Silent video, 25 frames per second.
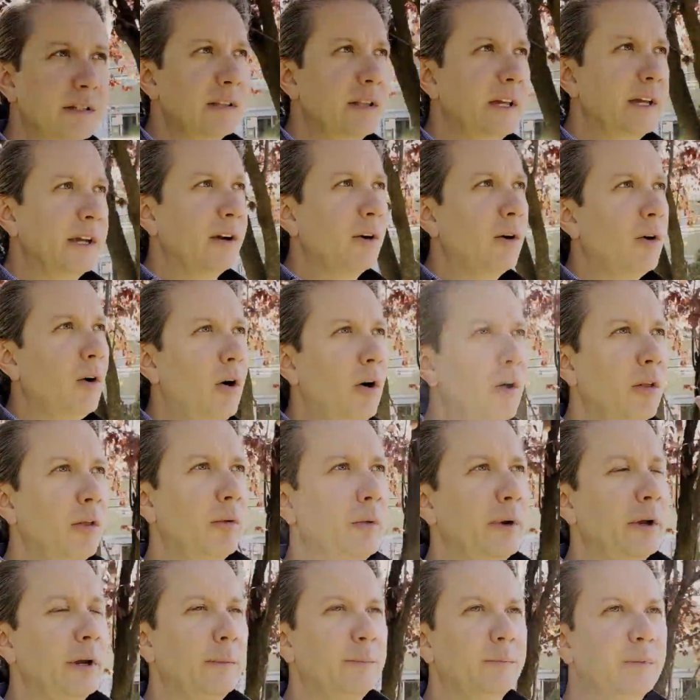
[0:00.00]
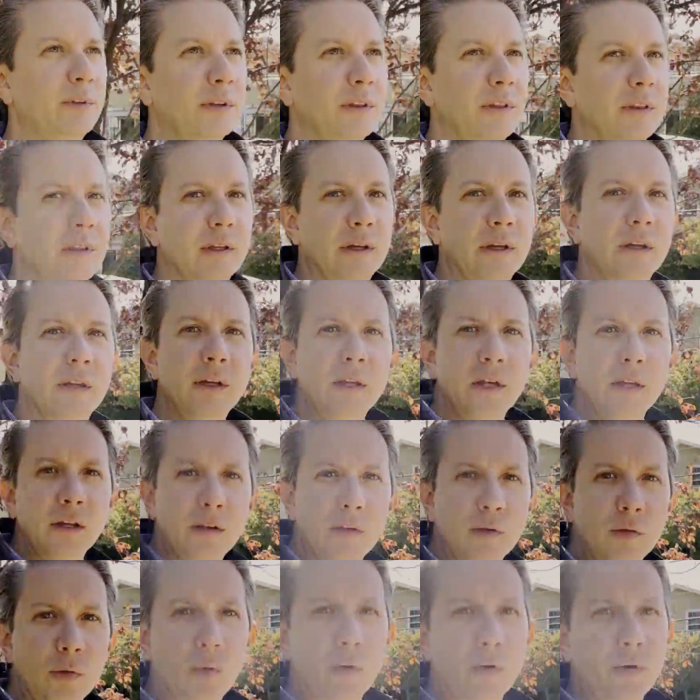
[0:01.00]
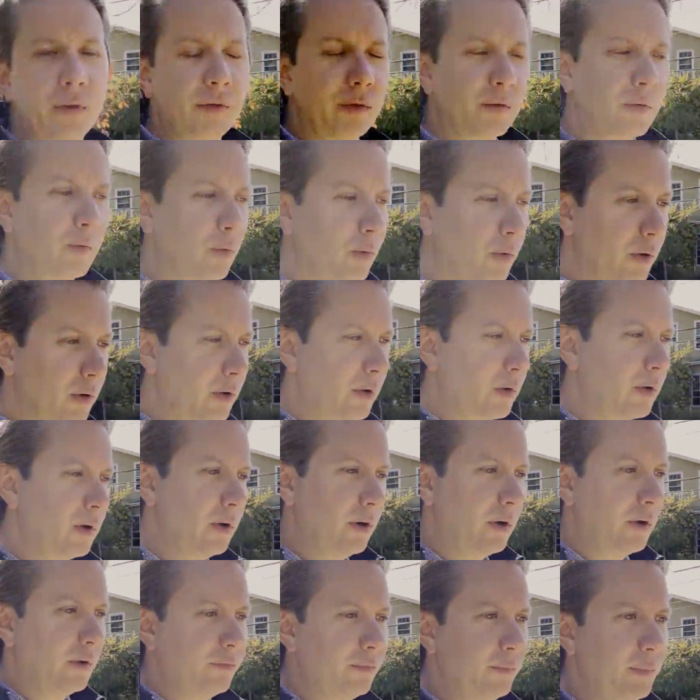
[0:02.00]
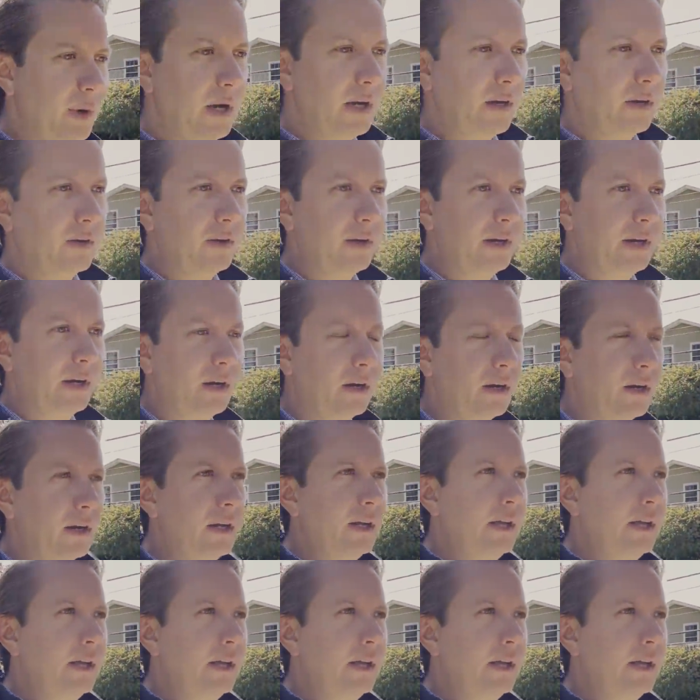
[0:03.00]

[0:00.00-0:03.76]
They go all the way up to the north corner of Montclair,